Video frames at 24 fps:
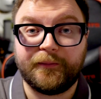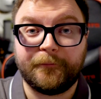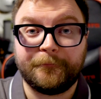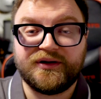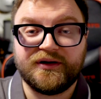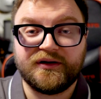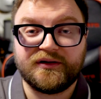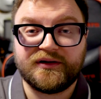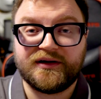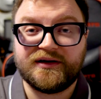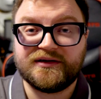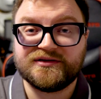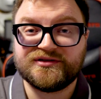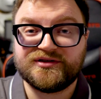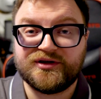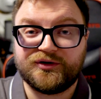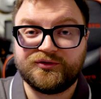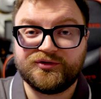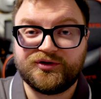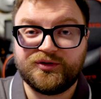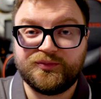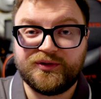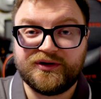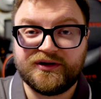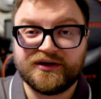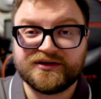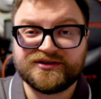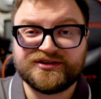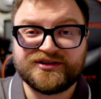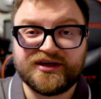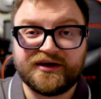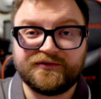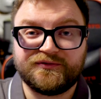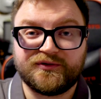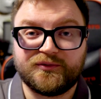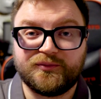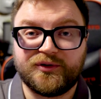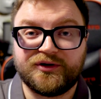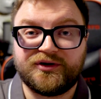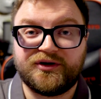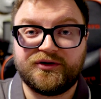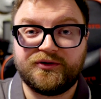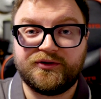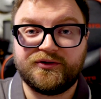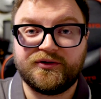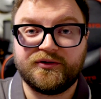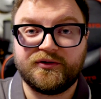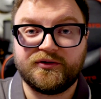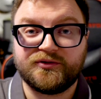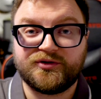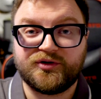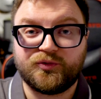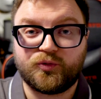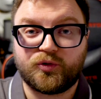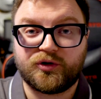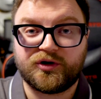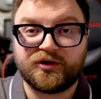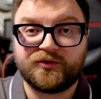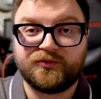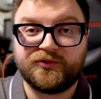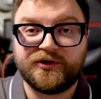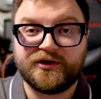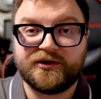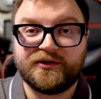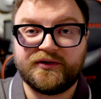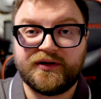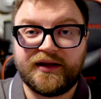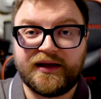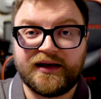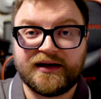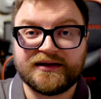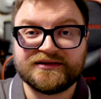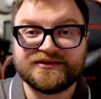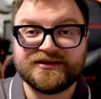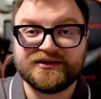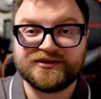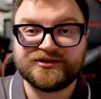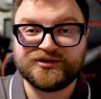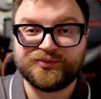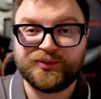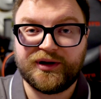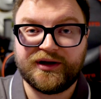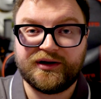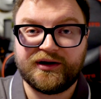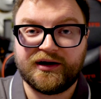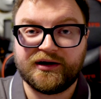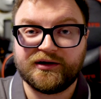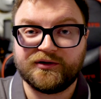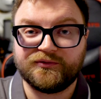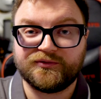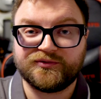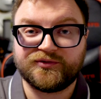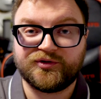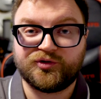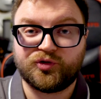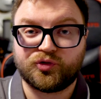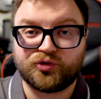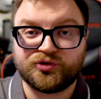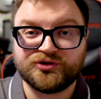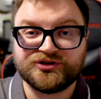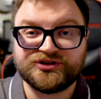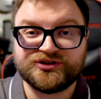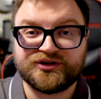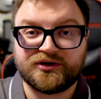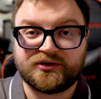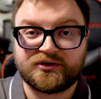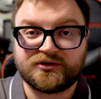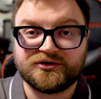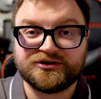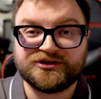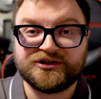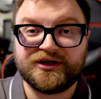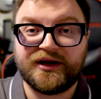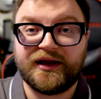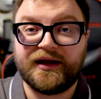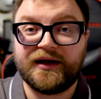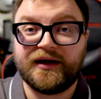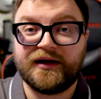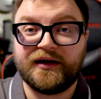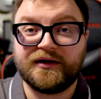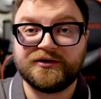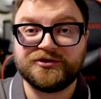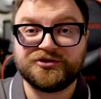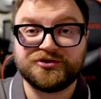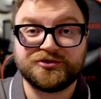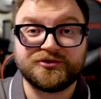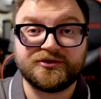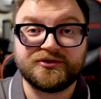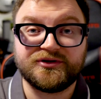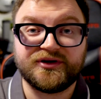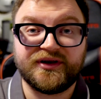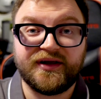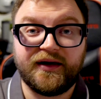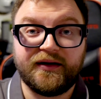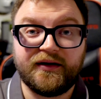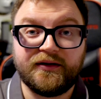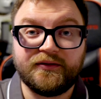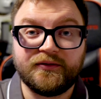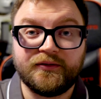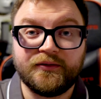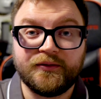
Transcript: PLA is known to be a safer material to work with as it's made out of cornstarch and sugarcane.